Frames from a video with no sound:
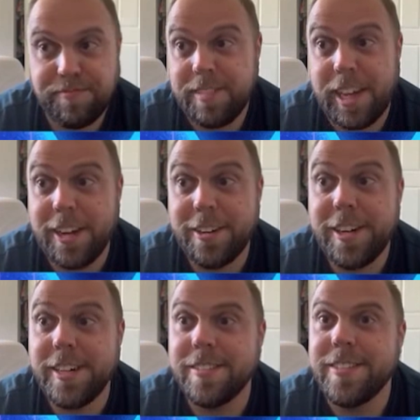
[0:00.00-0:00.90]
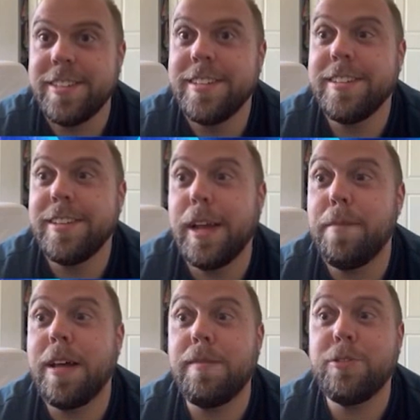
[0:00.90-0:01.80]
I don't know.
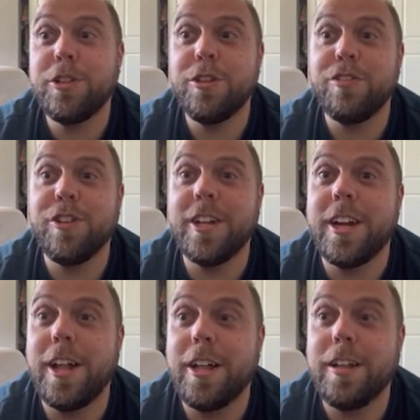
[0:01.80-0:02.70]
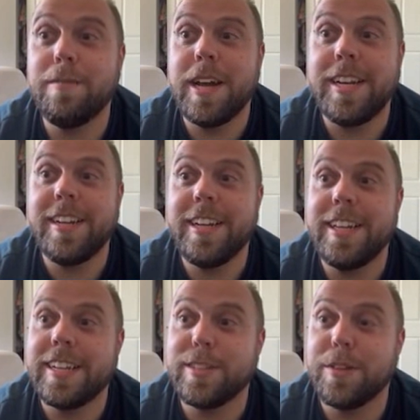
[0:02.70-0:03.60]
I'm truthful in all of my
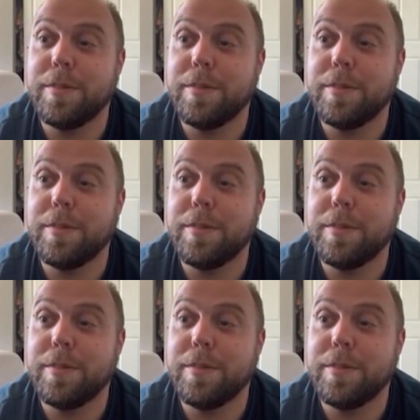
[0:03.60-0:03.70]
dealings with